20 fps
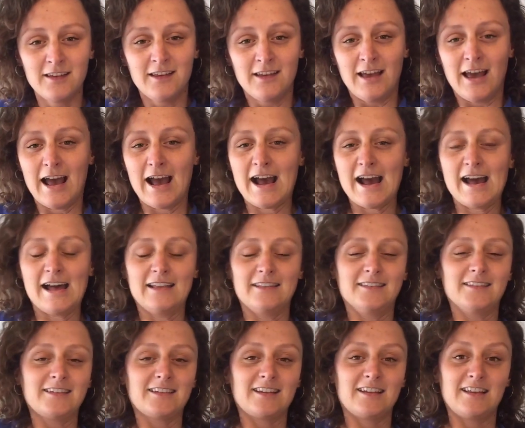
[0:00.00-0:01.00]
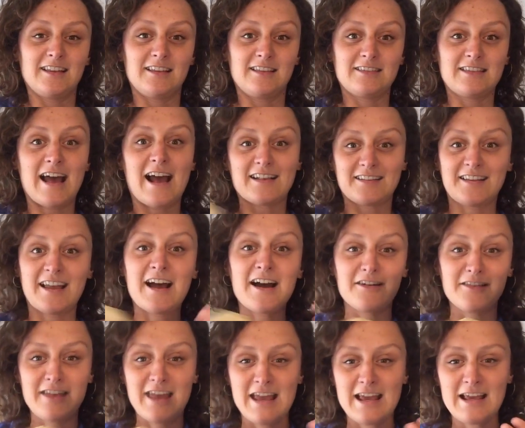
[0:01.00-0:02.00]
and that's
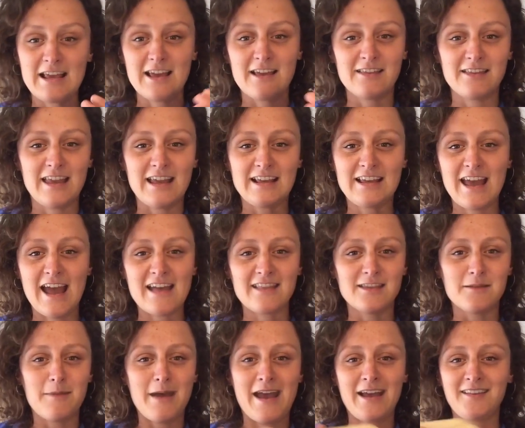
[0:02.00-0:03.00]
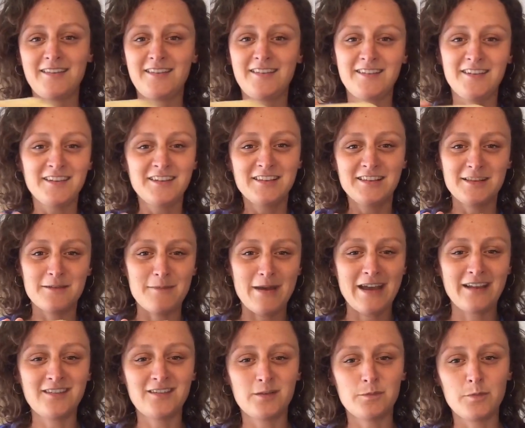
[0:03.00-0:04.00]
how they get the
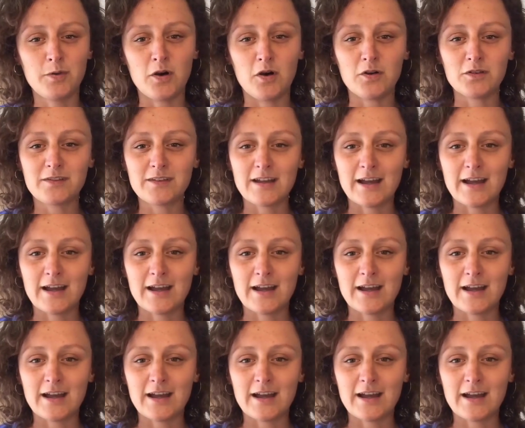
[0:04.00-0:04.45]
best spot.